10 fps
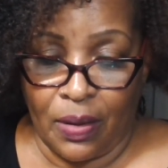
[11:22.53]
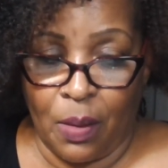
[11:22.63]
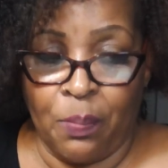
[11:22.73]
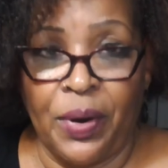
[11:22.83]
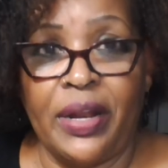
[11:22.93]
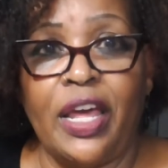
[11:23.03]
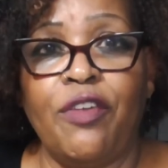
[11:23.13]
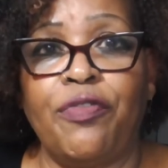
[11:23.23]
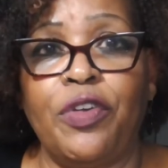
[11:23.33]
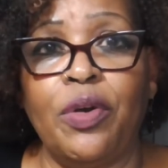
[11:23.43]
But
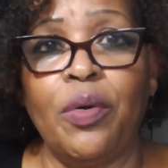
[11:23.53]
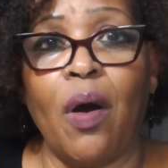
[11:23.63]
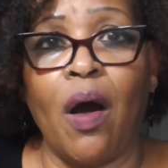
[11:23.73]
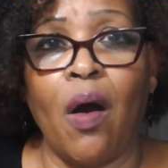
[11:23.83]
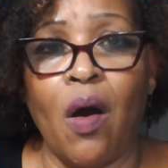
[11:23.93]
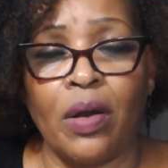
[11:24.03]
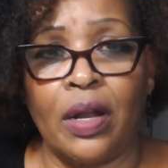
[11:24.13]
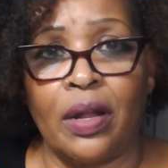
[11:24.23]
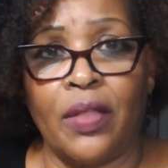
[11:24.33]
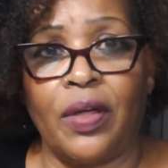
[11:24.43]
if you are on
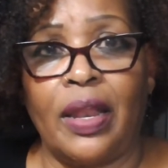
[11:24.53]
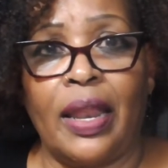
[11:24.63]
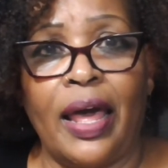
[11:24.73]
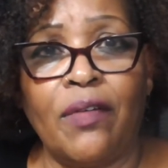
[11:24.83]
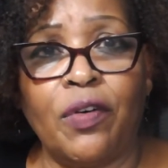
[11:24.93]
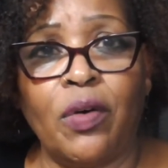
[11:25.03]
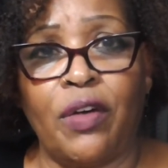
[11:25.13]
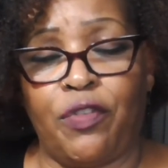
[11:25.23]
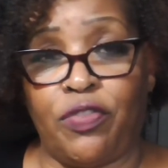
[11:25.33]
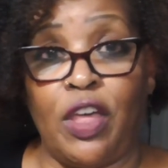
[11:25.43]
another level,
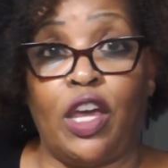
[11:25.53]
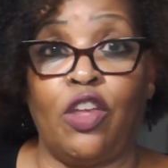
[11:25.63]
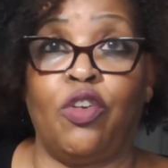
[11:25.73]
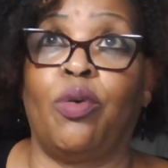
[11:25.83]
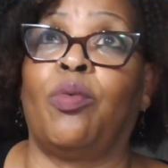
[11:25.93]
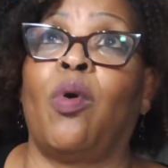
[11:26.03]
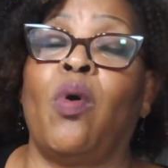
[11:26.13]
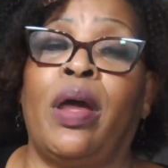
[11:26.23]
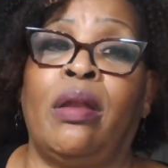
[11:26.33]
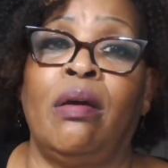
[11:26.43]
if you're thinking you're
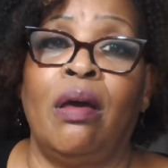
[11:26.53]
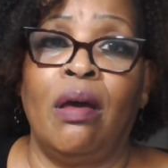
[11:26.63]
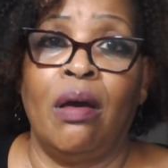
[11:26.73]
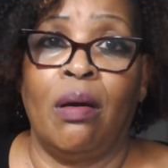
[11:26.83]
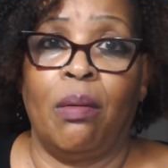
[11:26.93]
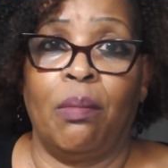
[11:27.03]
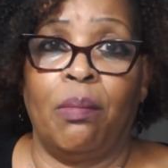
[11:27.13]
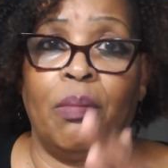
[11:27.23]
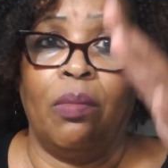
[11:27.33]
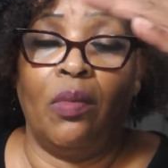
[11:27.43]
growing
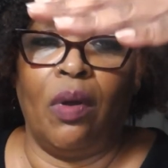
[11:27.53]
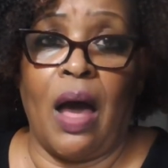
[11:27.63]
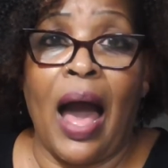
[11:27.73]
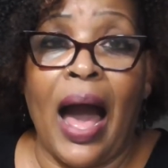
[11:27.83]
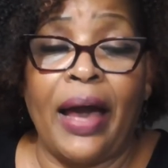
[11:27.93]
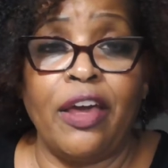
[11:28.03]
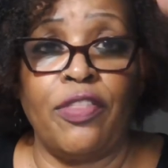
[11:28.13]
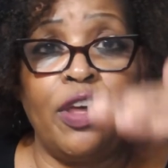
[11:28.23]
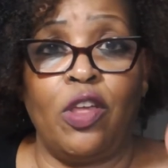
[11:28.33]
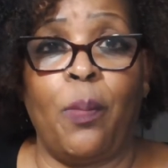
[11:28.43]
higher
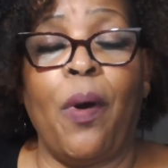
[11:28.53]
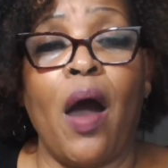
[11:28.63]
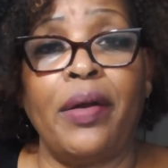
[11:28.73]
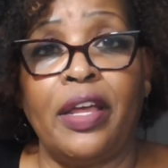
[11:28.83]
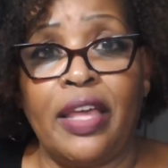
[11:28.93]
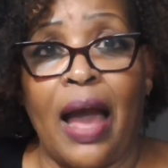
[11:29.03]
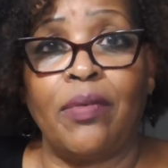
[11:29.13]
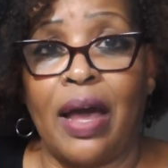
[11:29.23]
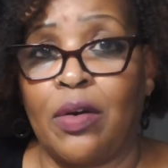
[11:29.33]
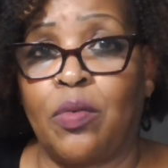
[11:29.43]
than your partner,
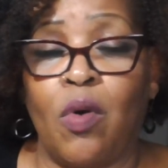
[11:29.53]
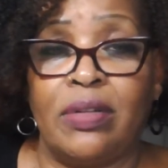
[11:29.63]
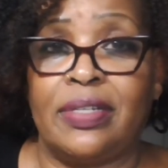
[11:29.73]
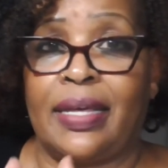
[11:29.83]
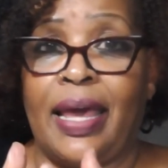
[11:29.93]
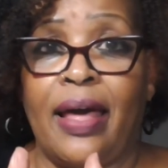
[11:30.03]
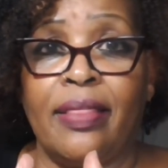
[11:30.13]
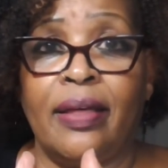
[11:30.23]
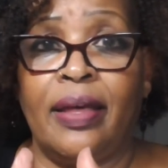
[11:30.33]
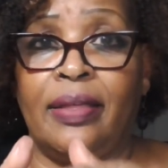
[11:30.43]
y'all not growing
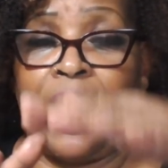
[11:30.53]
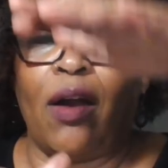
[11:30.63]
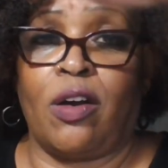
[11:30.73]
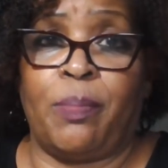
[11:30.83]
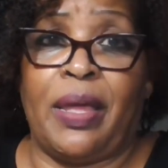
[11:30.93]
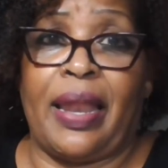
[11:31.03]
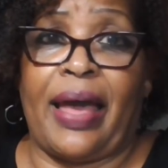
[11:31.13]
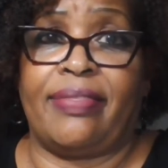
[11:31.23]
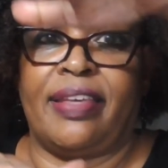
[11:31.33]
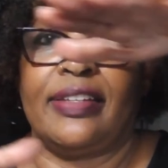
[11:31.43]
together, and y'all could be
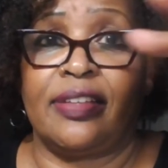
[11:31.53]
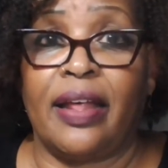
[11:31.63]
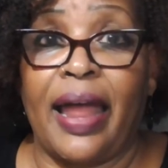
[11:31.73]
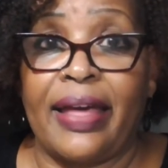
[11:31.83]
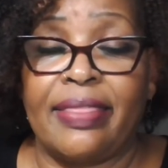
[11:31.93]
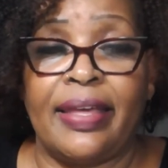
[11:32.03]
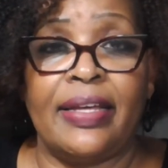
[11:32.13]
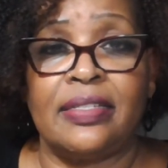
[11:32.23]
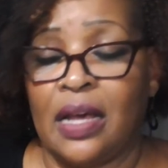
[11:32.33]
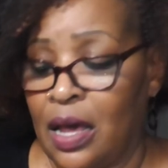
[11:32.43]
like this or like
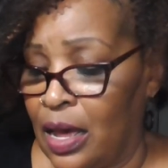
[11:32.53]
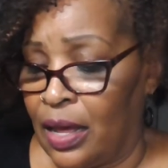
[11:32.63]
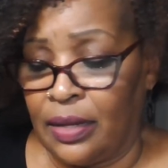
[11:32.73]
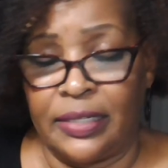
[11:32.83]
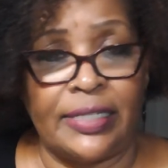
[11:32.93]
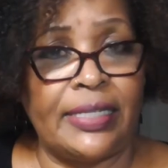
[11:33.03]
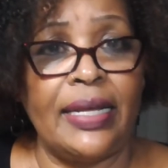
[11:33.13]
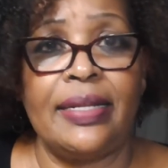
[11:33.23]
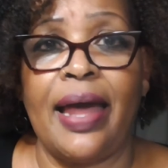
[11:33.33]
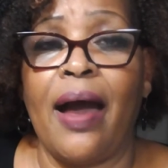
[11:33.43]
this,
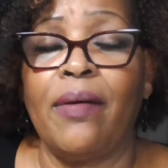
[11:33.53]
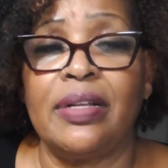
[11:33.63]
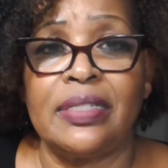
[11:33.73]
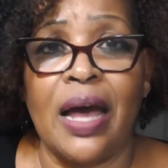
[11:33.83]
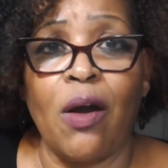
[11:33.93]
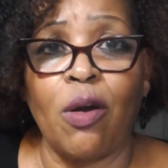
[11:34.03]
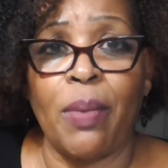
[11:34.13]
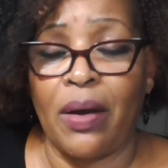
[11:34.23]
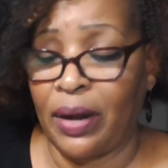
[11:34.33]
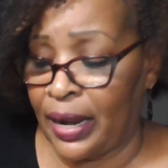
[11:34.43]
sit down and talk
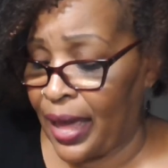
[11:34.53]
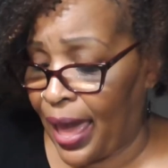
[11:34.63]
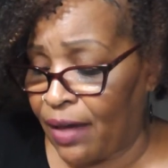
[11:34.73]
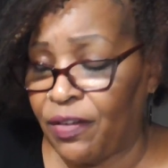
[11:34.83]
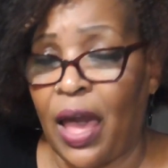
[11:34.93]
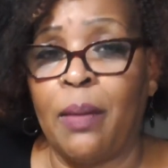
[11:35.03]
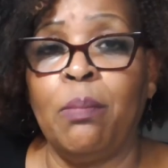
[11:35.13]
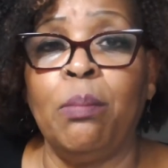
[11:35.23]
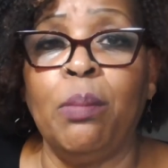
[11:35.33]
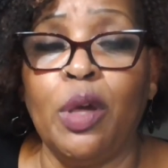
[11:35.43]
about it and have a
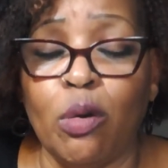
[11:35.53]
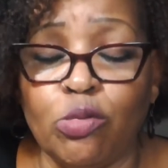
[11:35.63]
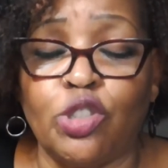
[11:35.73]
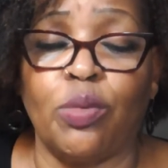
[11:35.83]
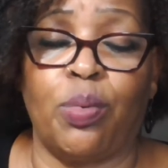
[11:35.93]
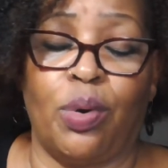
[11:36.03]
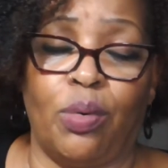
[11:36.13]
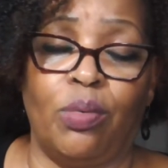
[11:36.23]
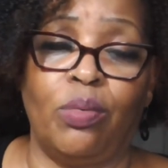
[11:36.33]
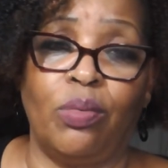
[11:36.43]

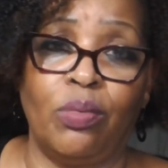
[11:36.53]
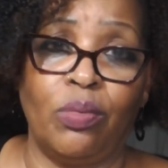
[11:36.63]
mutual